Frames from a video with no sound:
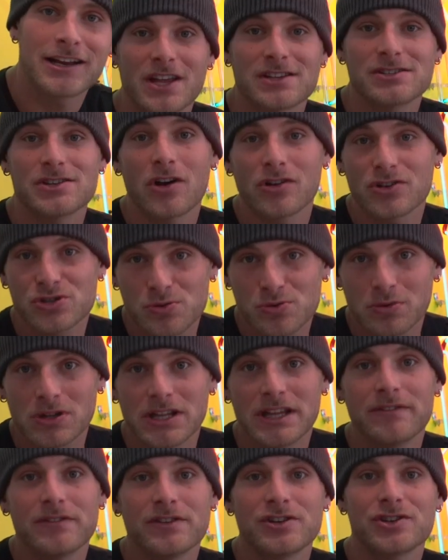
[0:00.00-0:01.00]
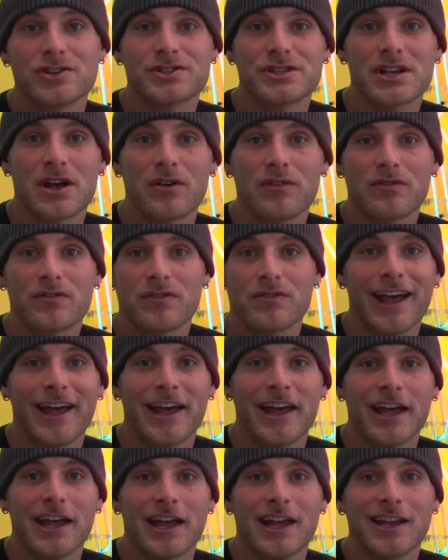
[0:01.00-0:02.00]
As long as you believe in yourself
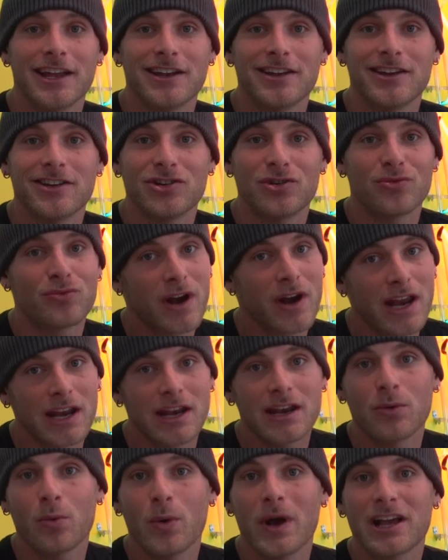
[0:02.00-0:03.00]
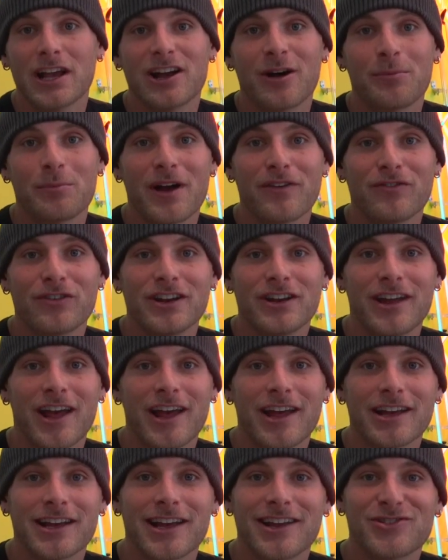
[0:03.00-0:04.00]
and you're ready to wake up every
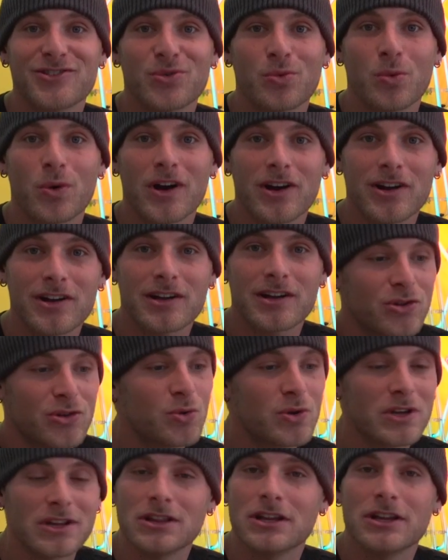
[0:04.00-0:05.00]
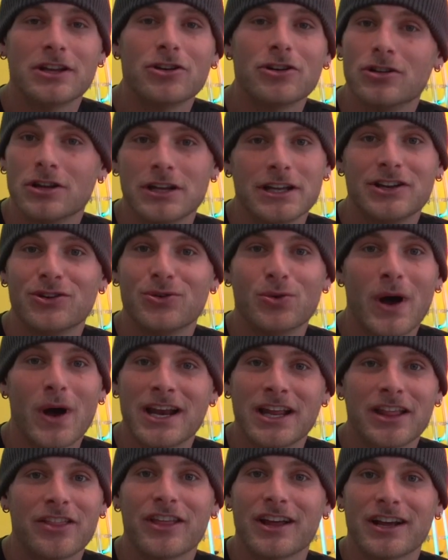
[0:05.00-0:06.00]
day and get to work, you can literally do
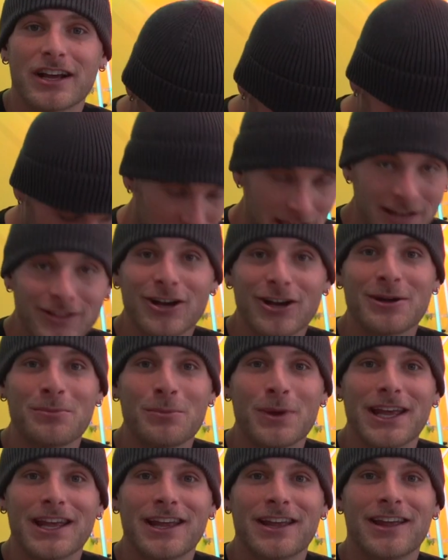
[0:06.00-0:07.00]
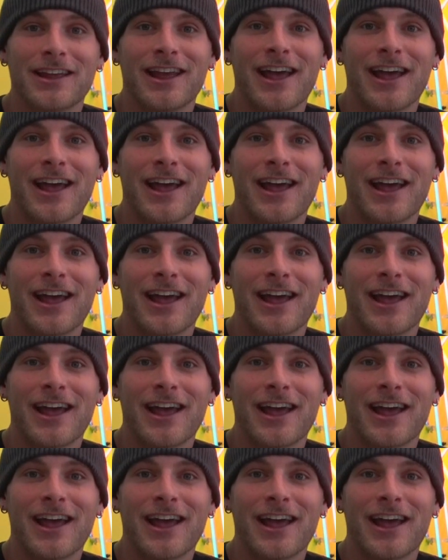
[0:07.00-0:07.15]
anything. I mean, look at me.